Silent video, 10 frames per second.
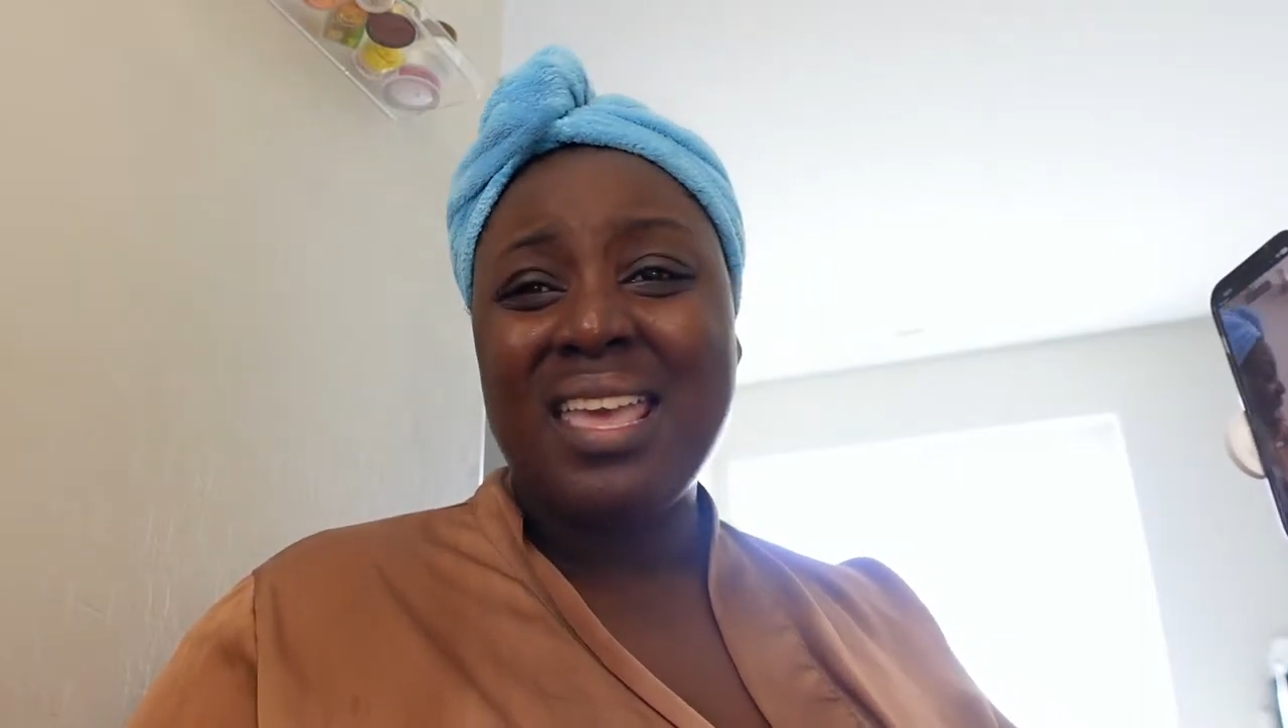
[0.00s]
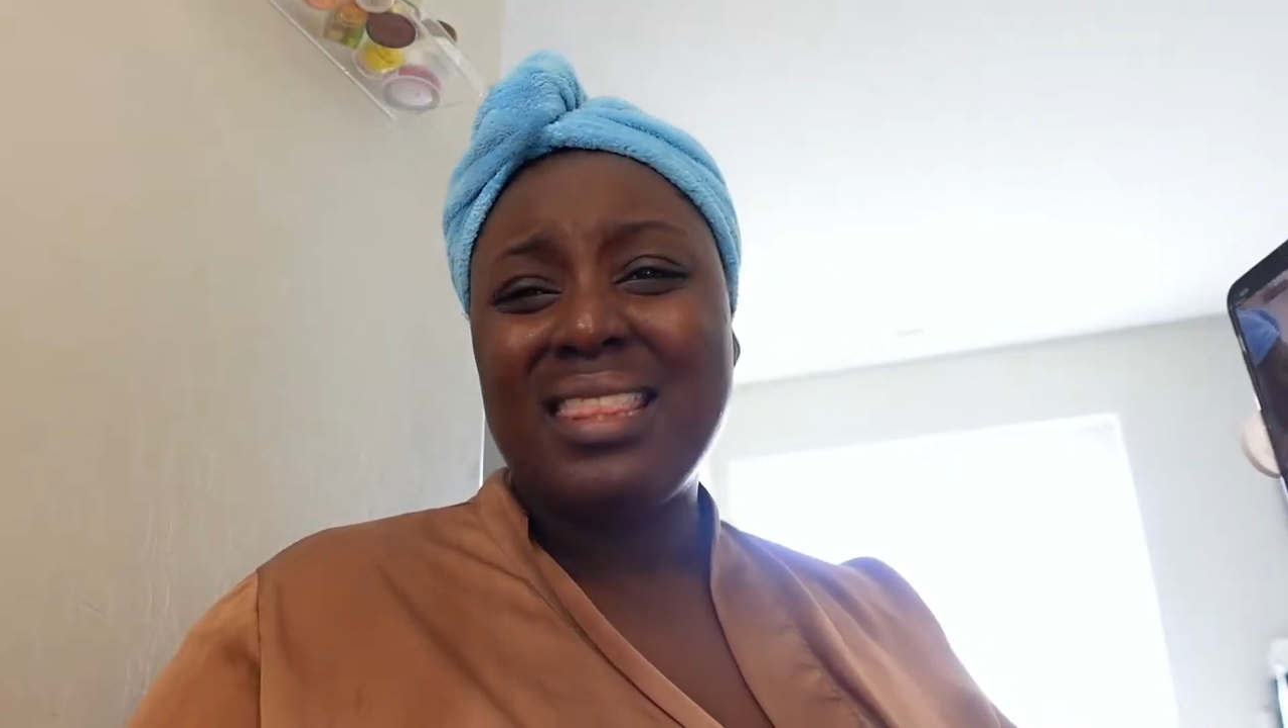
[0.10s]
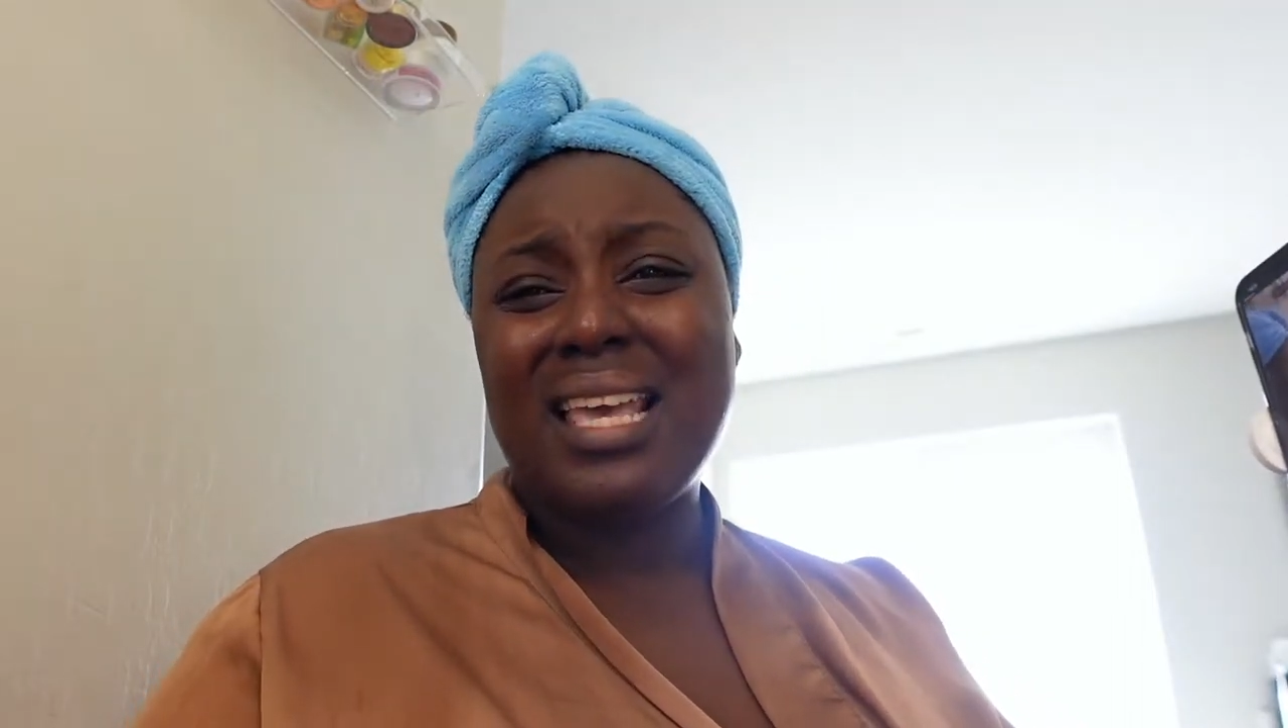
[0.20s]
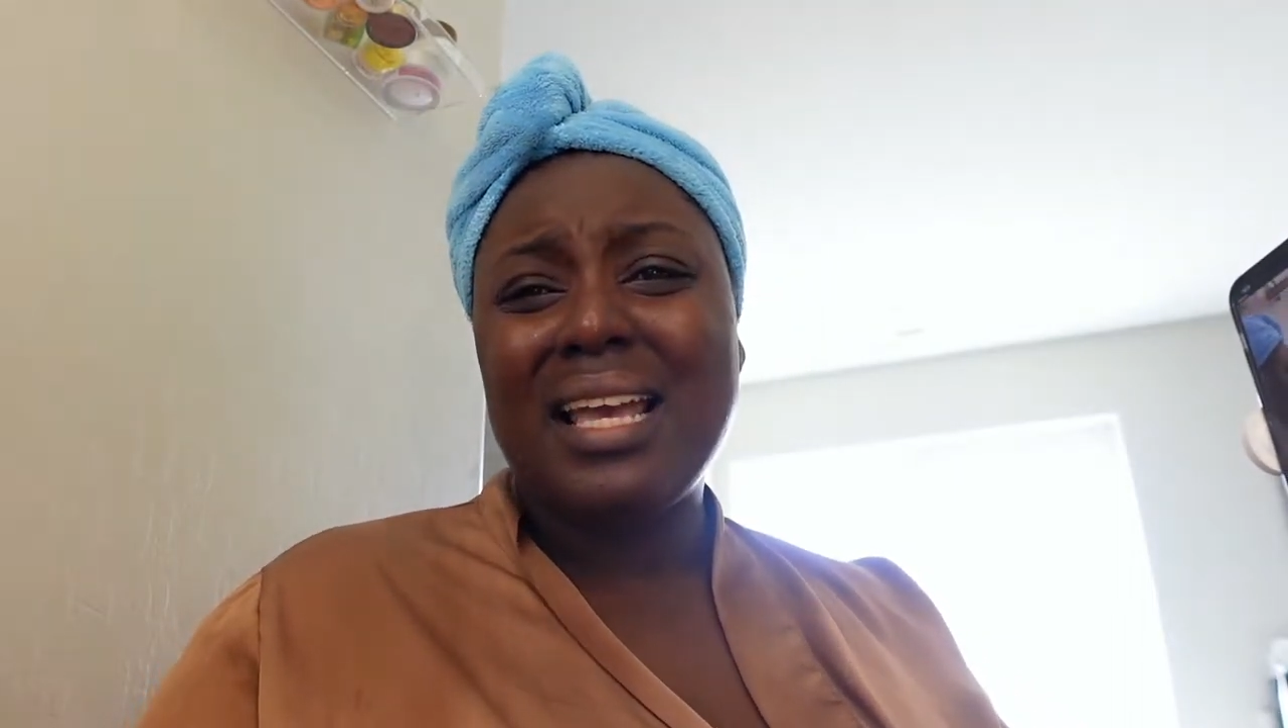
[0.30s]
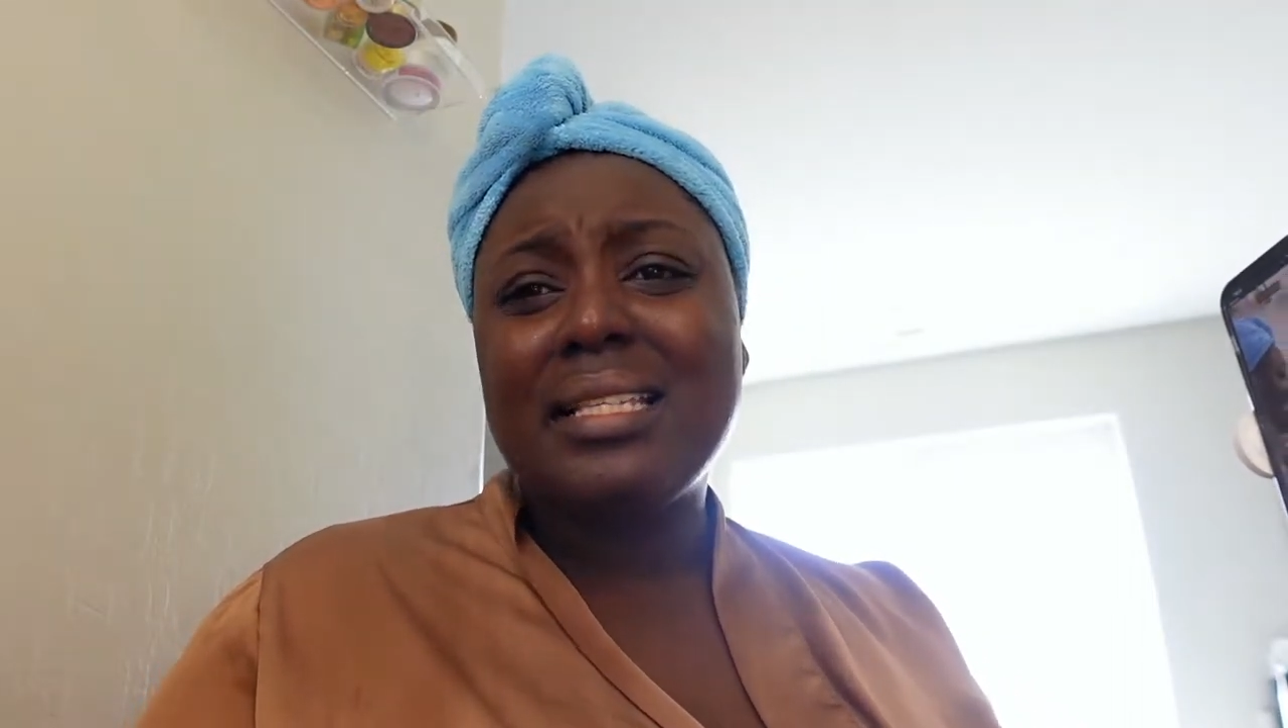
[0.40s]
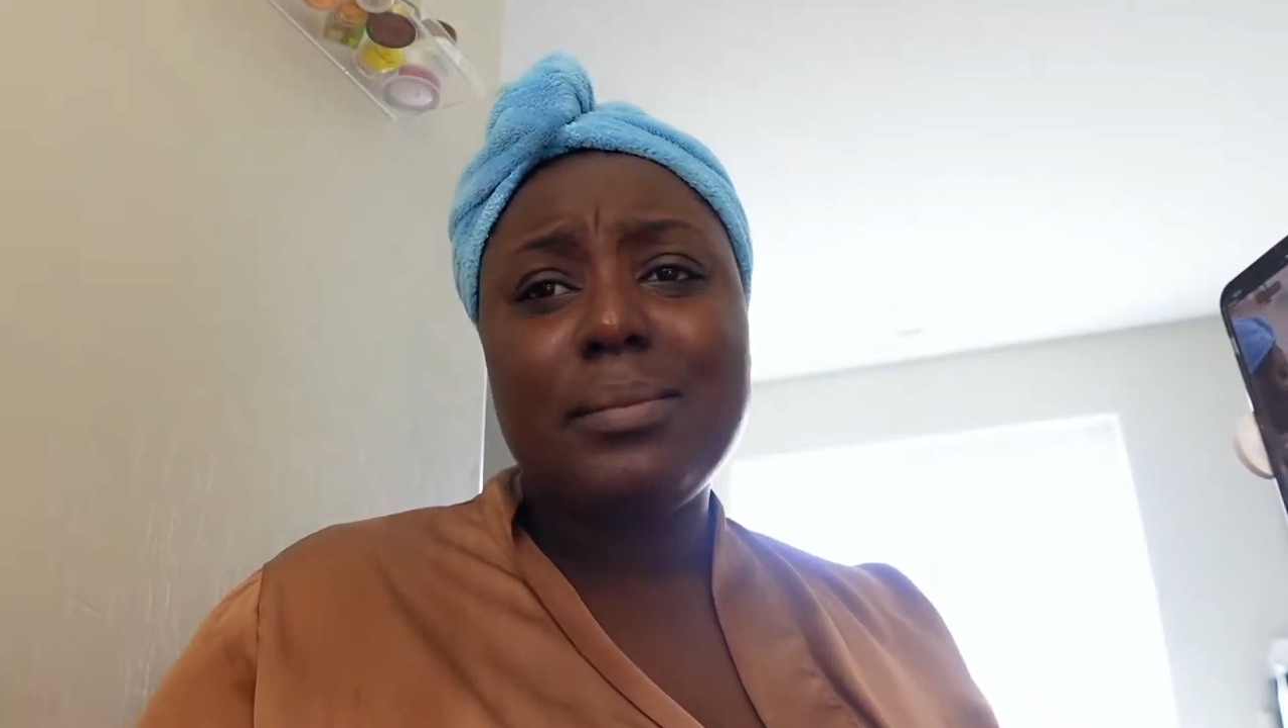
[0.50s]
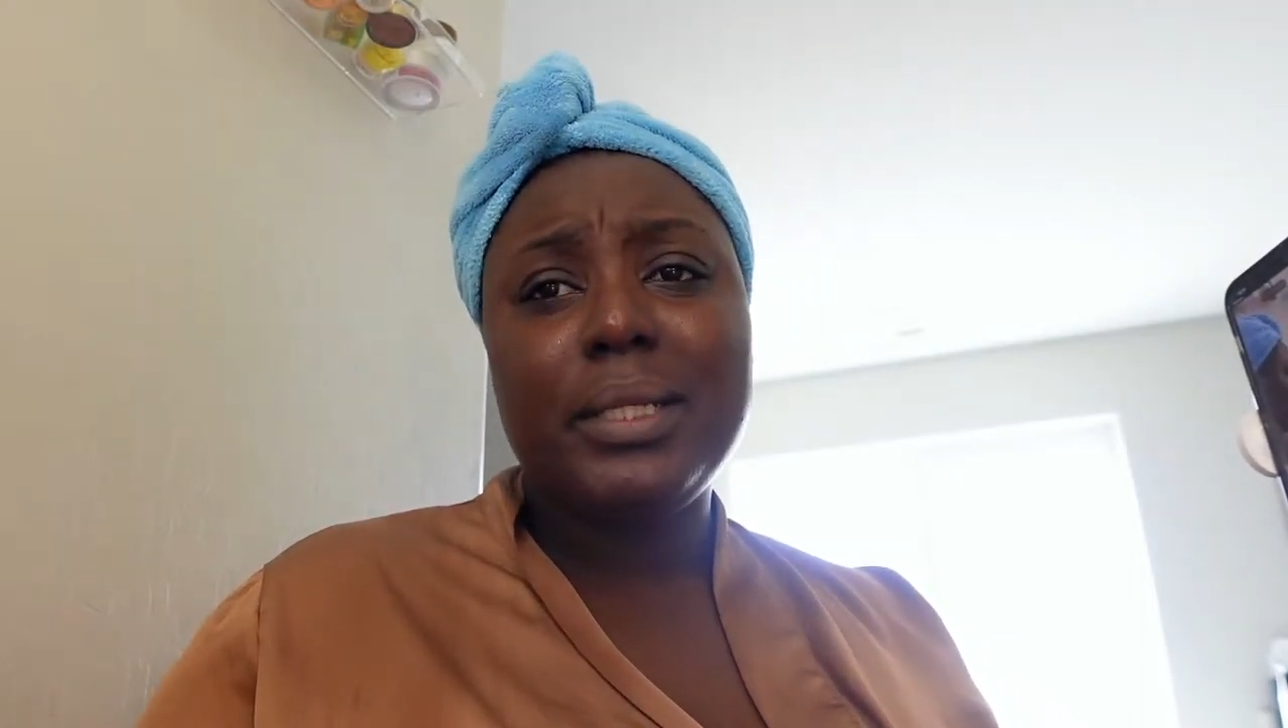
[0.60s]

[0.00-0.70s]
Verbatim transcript: That has